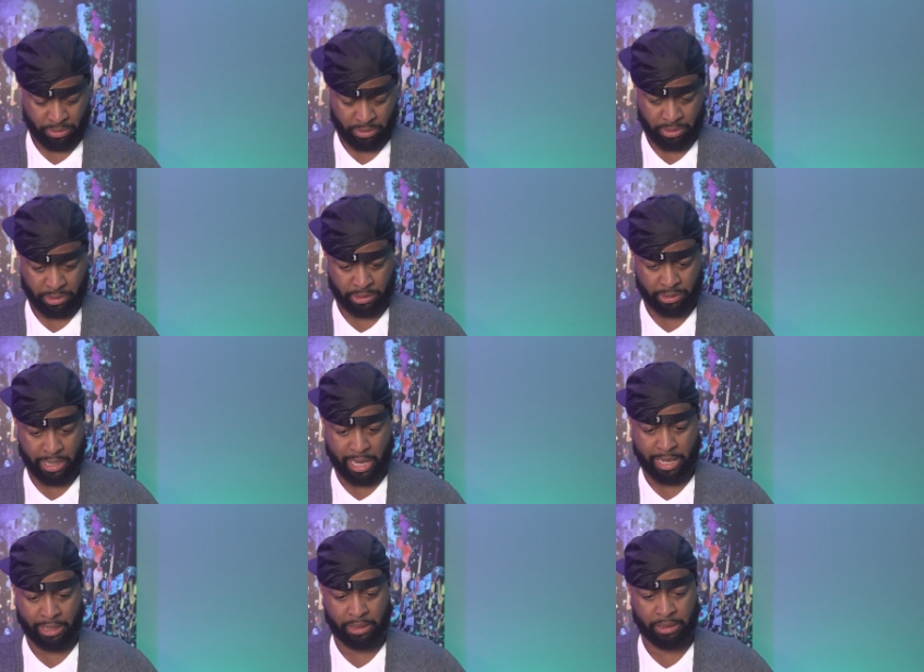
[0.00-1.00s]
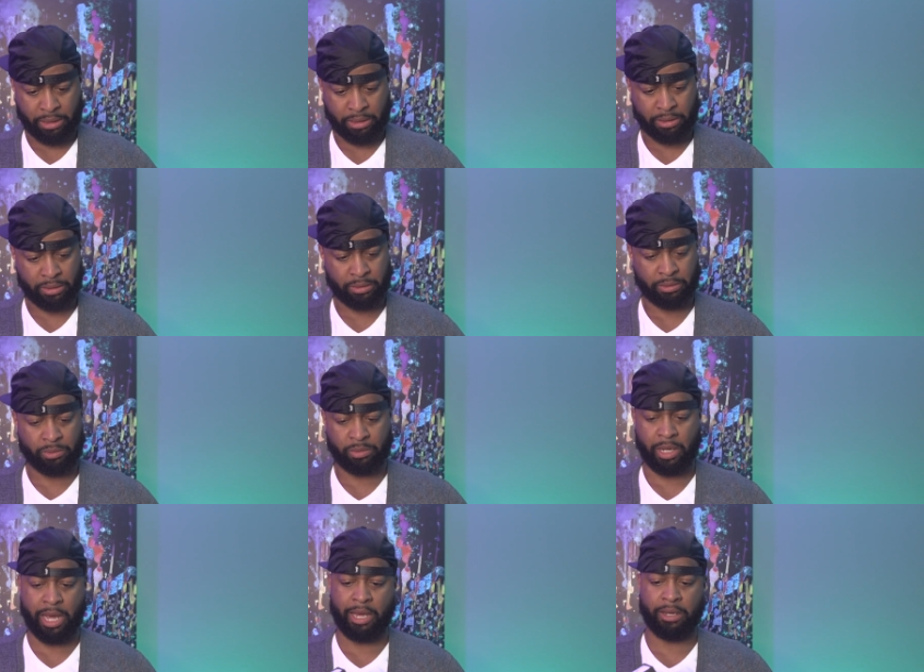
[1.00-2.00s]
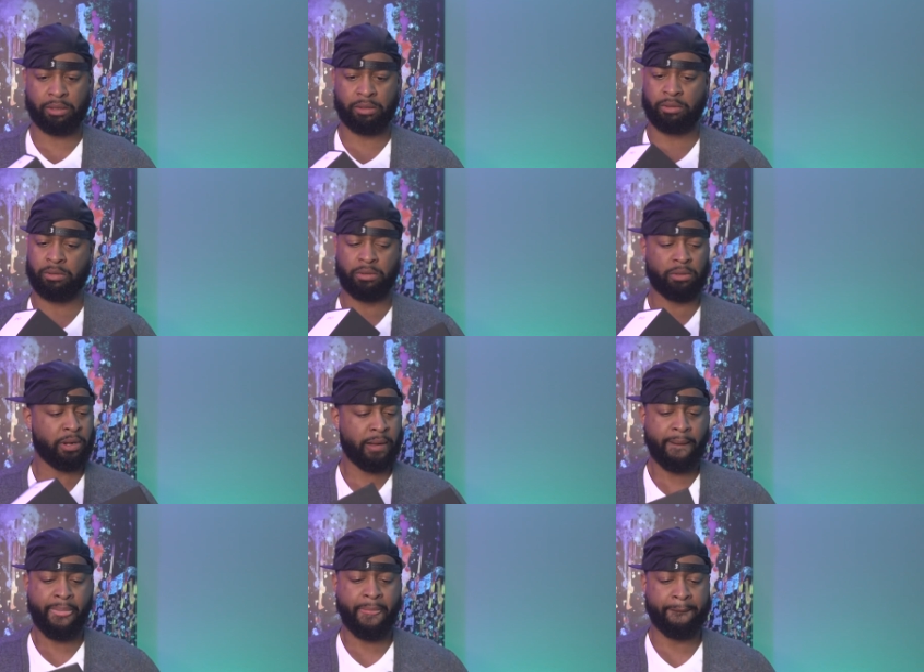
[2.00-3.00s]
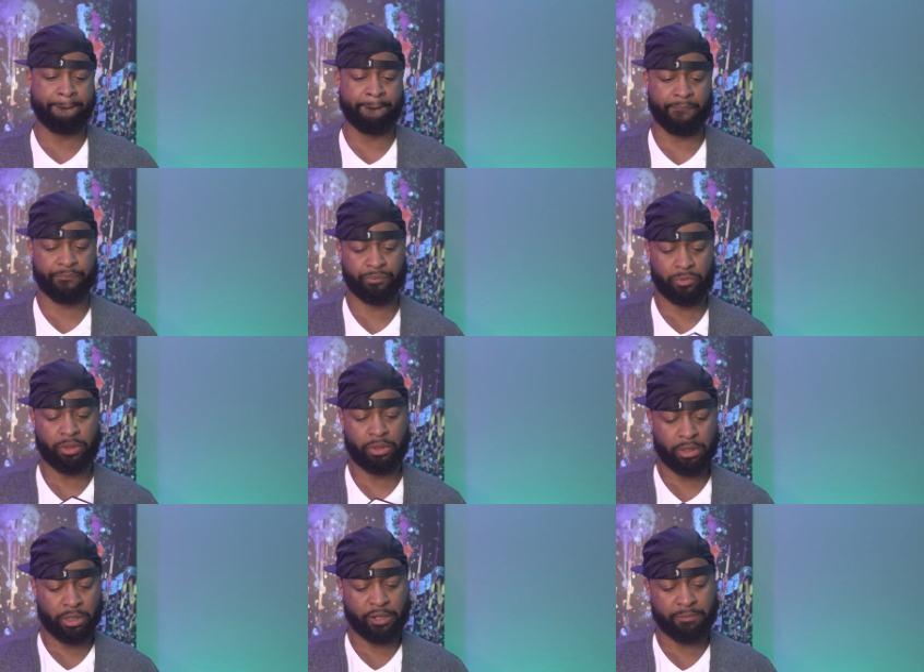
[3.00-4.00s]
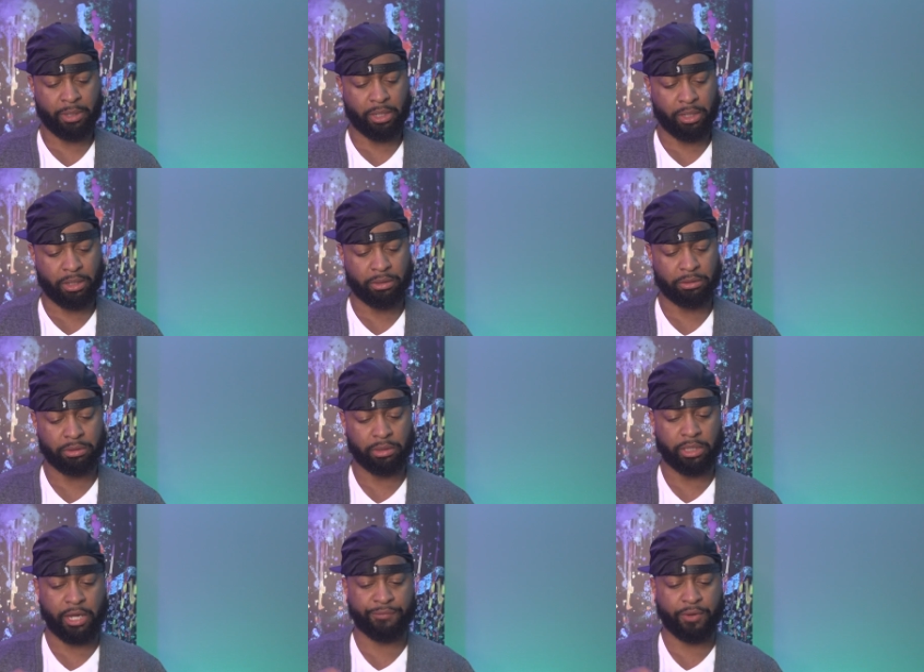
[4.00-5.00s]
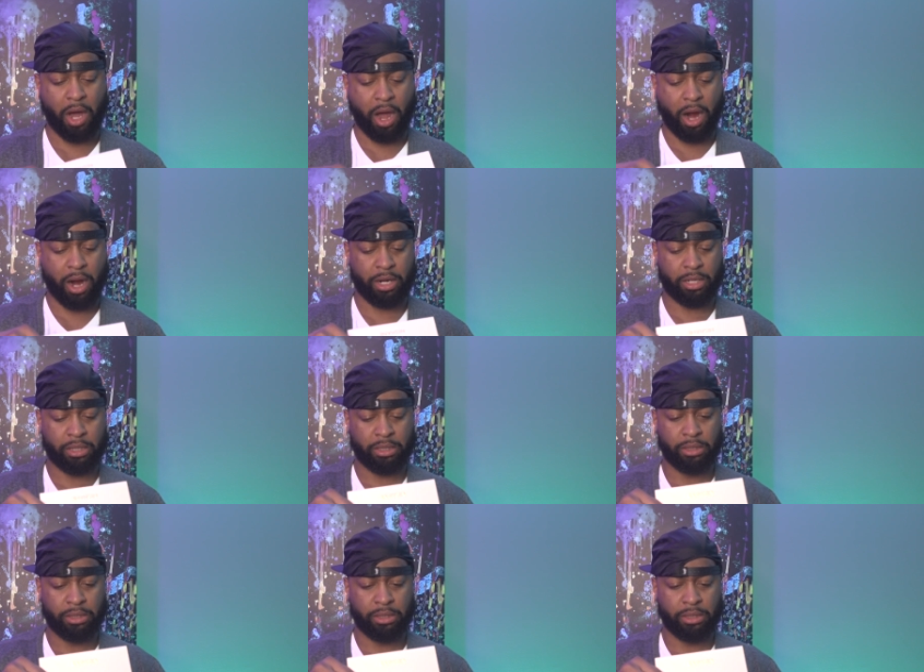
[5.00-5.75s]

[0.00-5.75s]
Looks like, okay. Give me a little gift card.